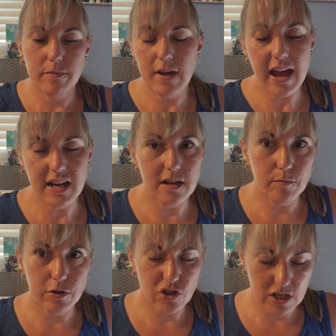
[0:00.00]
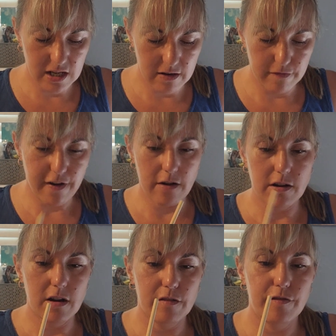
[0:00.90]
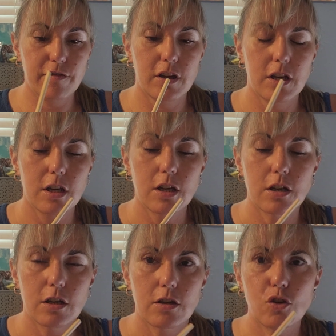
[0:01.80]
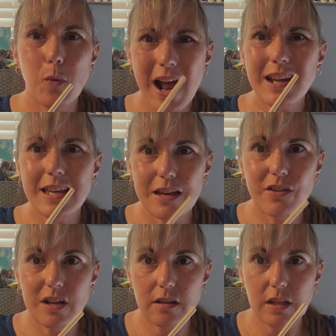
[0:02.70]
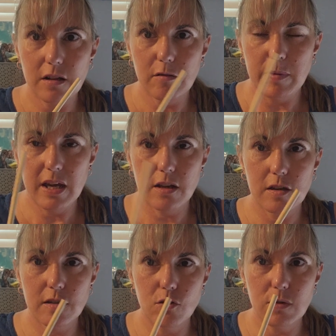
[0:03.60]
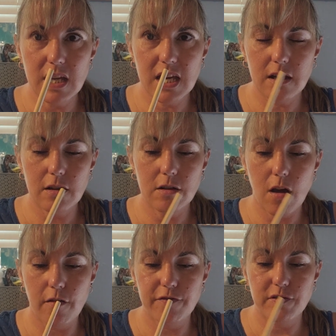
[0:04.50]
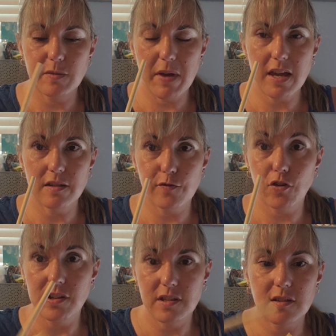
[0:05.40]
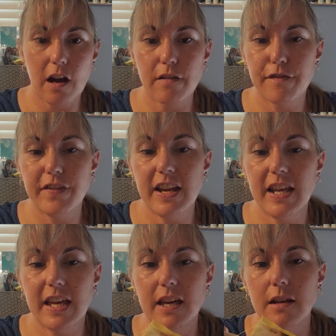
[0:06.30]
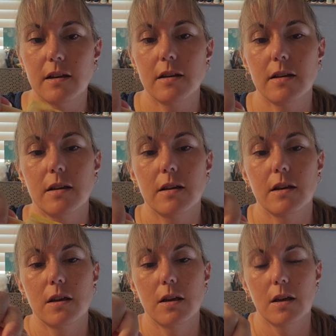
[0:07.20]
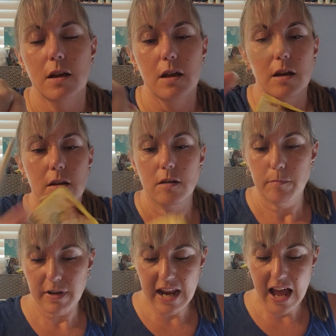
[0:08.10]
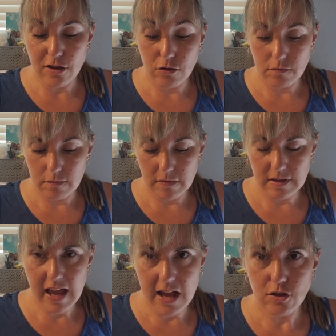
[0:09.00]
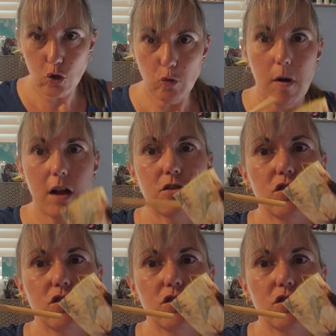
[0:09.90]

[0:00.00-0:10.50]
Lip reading: I didn't push it in far enough. You want to give it a little bit because you need enough space for it to start feeding in, but not too much.